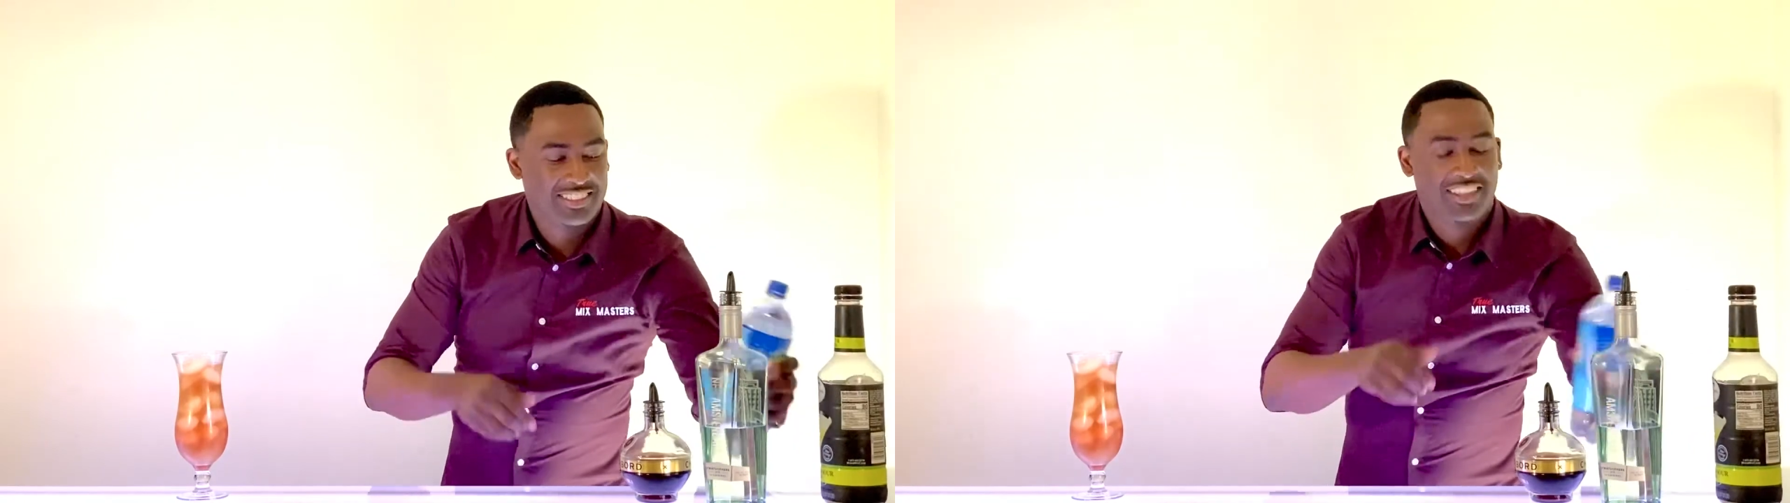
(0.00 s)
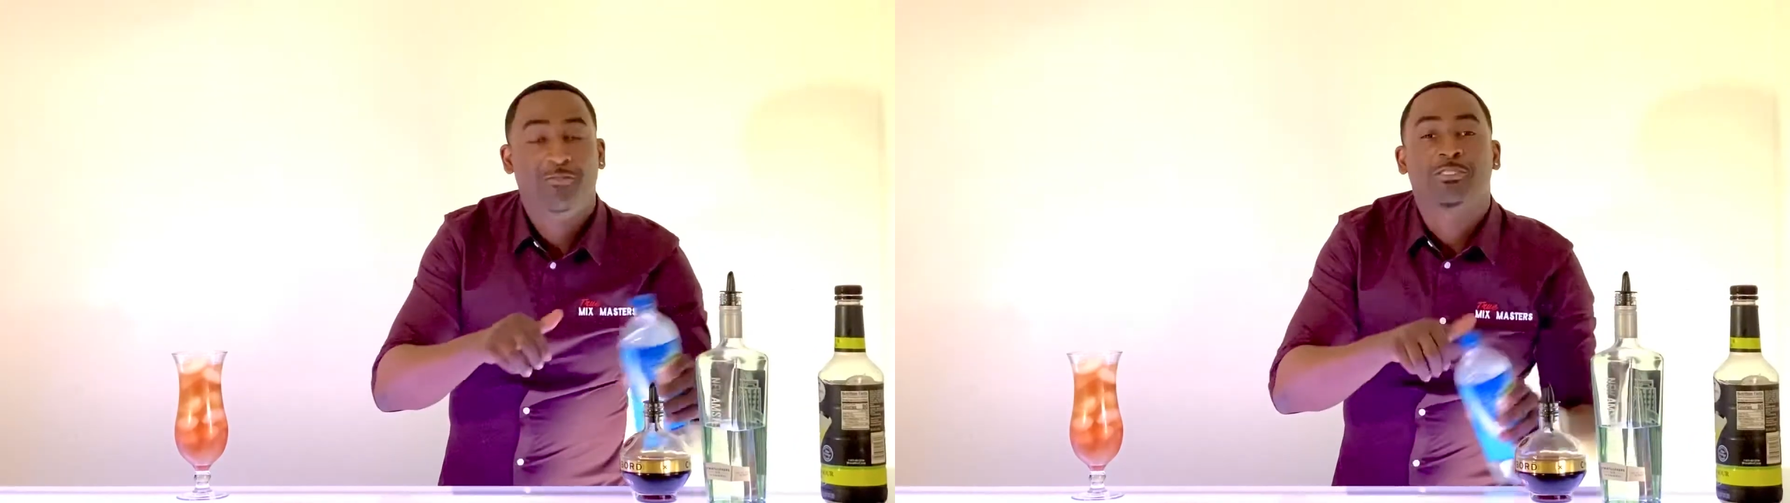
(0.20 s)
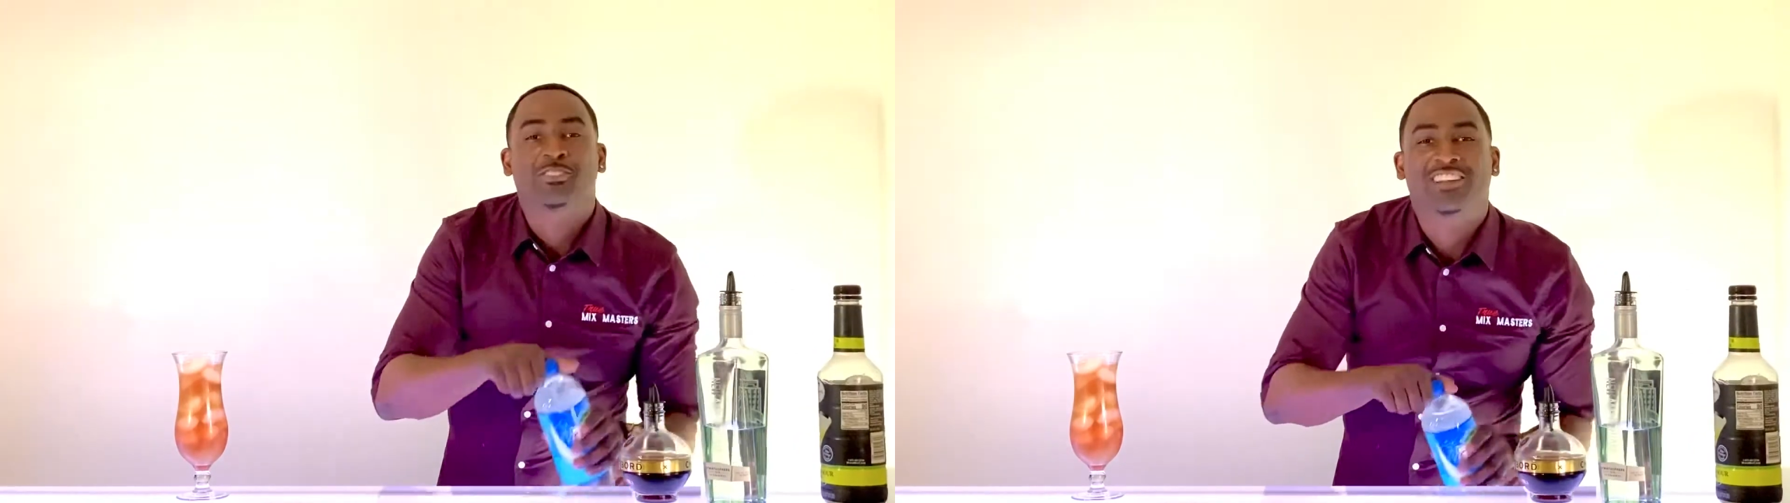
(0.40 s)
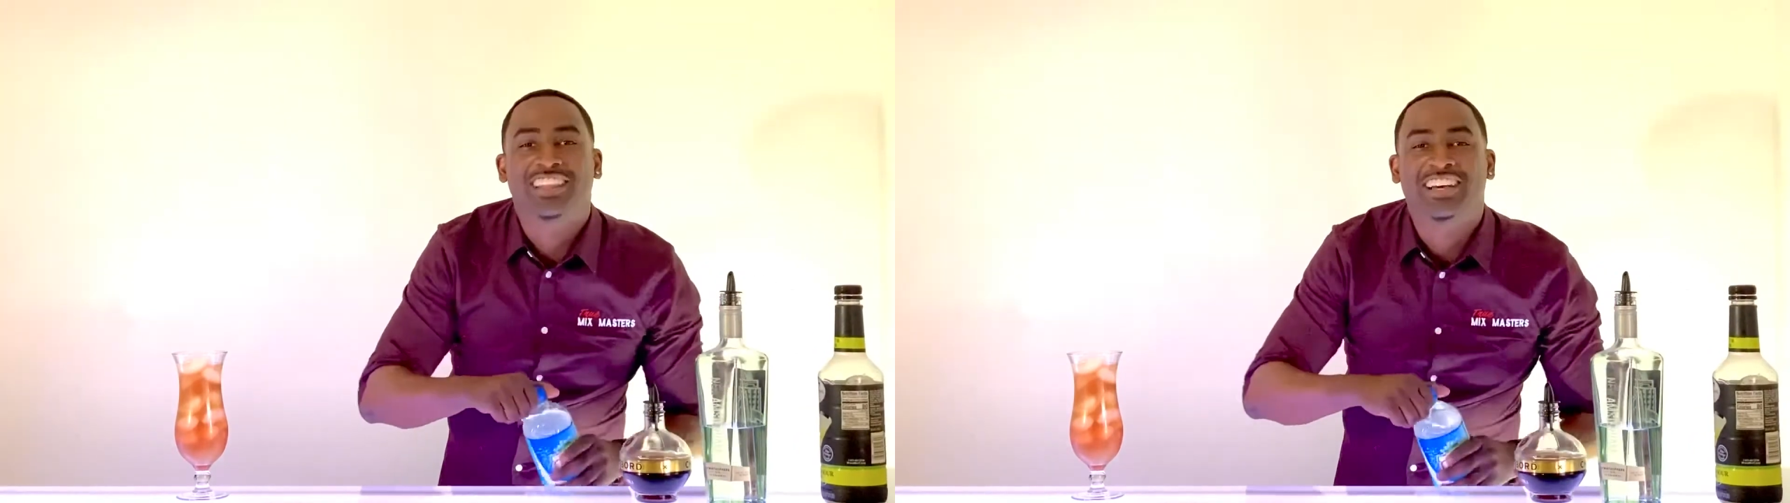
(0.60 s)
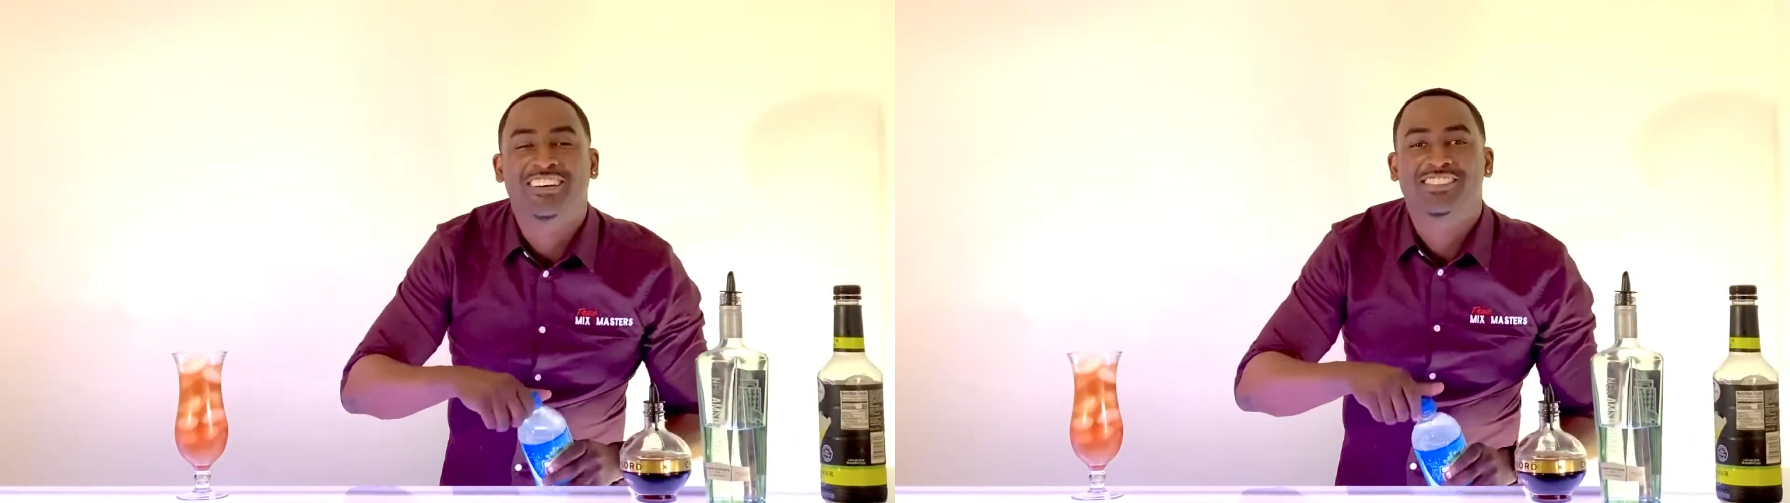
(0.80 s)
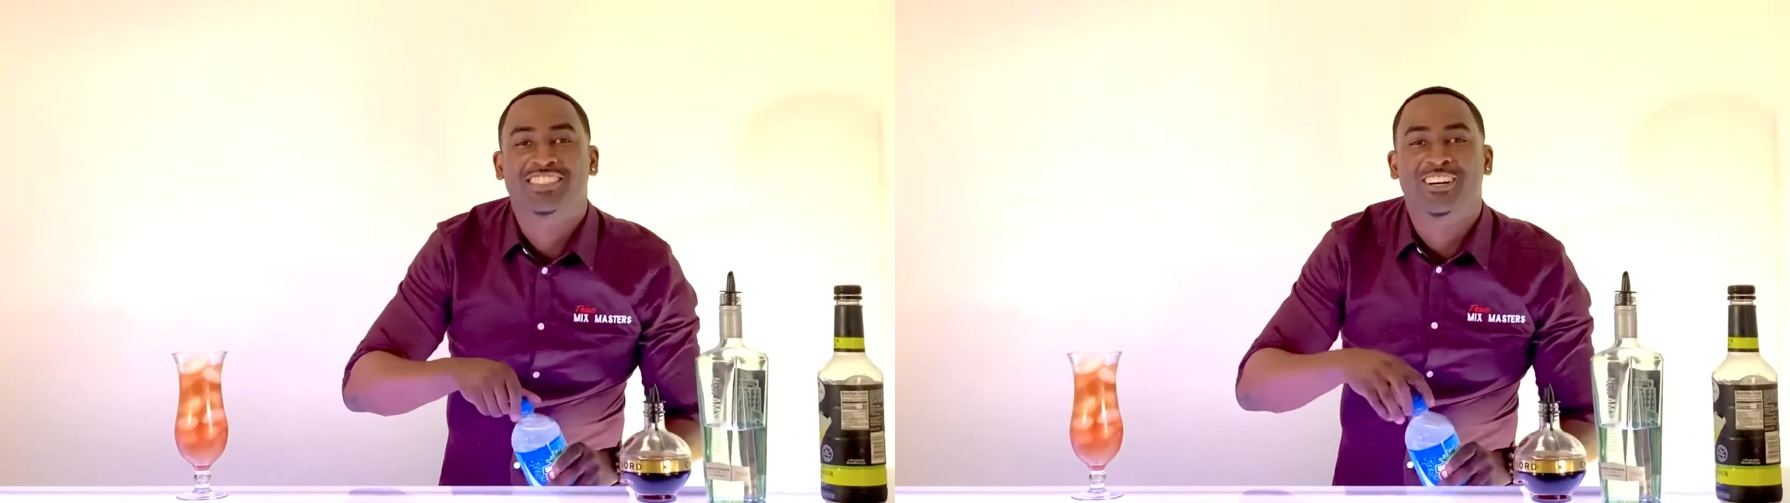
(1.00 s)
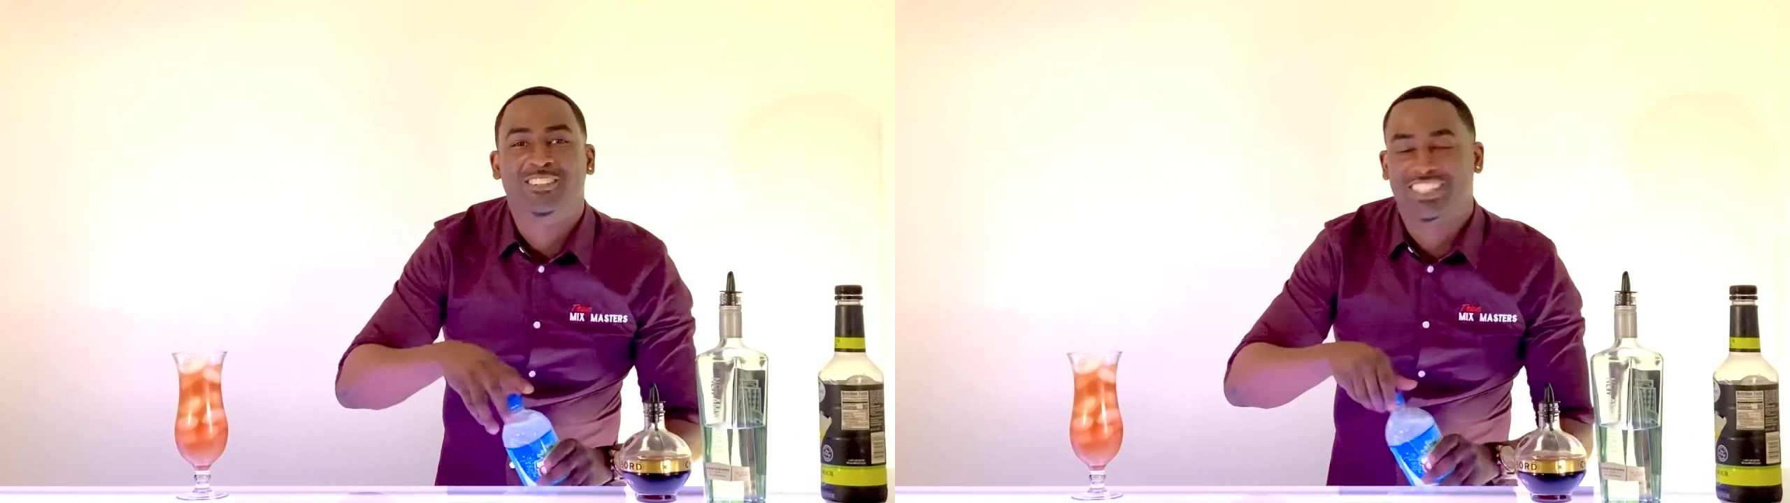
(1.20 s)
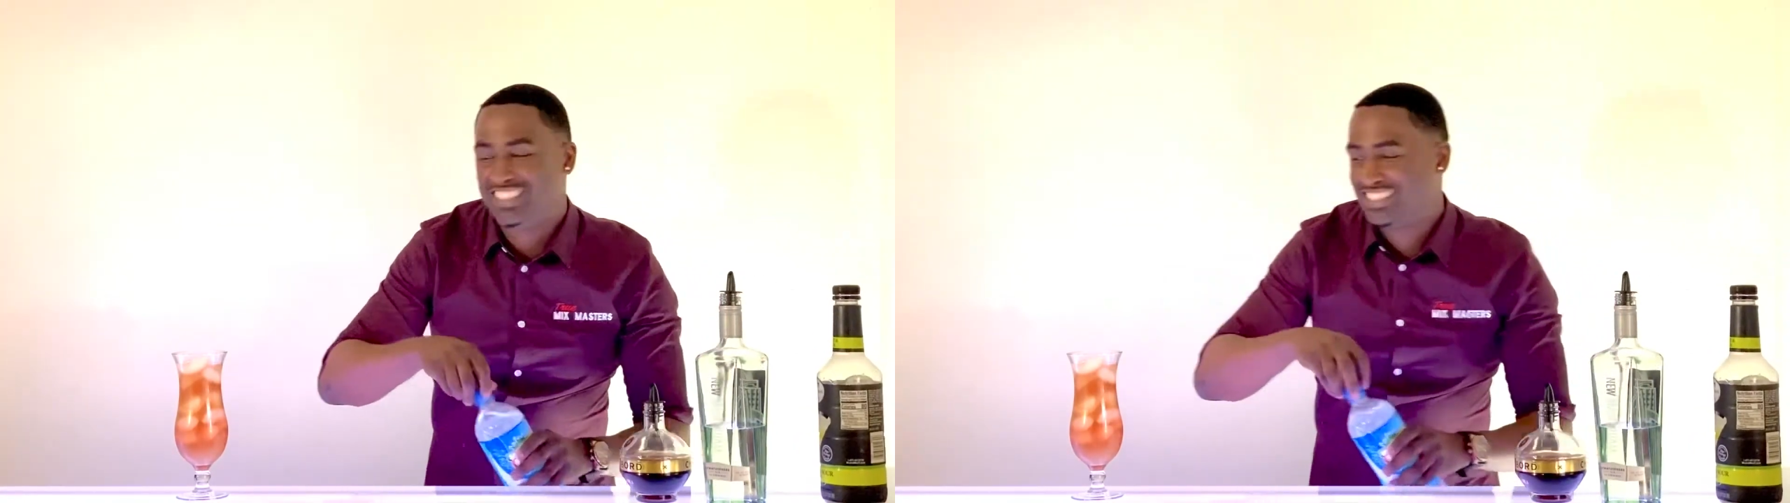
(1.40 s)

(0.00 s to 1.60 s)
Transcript: with some club soda.